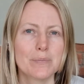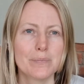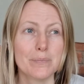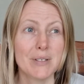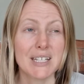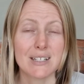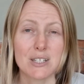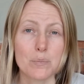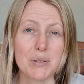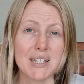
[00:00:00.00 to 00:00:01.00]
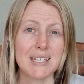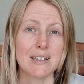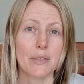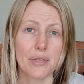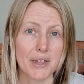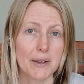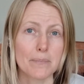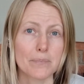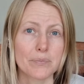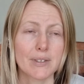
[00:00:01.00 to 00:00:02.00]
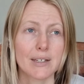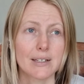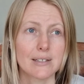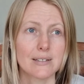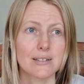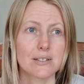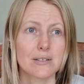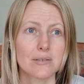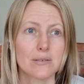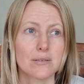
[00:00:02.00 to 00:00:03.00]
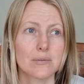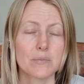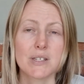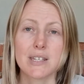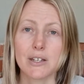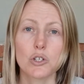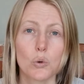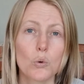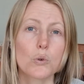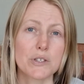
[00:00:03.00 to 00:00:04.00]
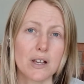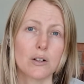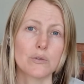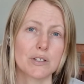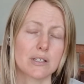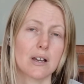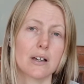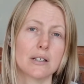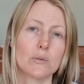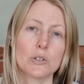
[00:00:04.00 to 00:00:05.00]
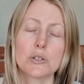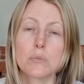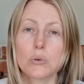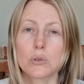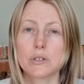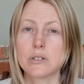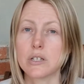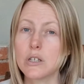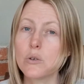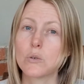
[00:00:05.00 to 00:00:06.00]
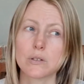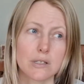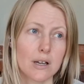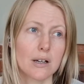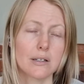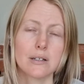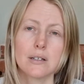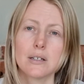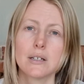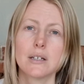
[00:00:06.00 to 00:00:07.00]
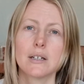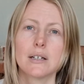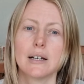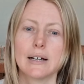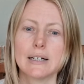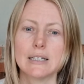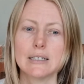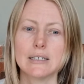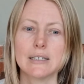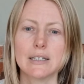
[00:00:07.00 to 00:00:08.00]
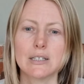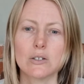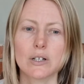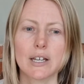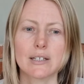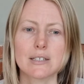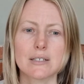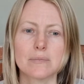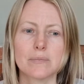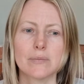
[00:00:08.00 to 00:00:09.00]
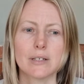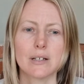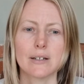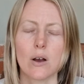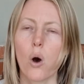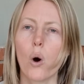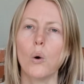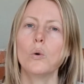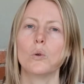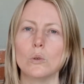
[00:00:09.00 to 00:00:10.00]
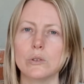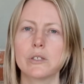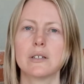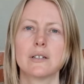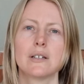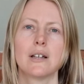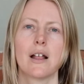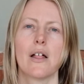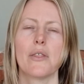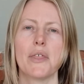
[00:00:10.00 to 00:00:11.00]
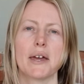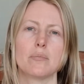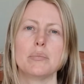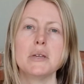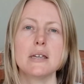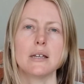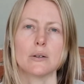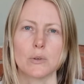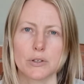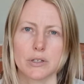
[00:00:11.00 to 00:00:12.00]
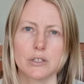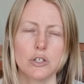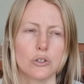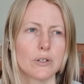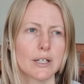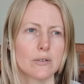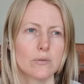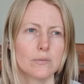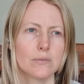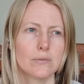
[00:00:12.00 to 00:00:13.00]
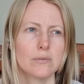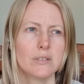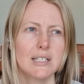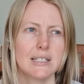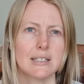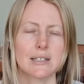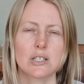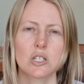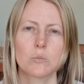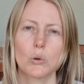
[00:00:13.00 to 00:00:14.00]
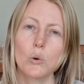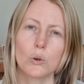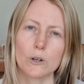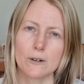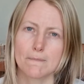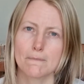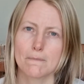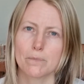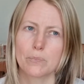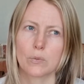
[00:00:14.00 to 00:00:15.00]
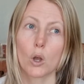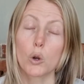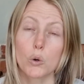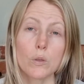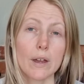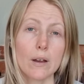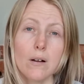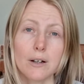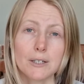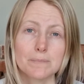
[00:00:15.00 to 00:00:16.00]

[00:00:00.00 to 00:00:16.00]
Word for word: mean to be them, and set yourself aside and what's important to you aside, and look at and hold that being within you and really explore who they are.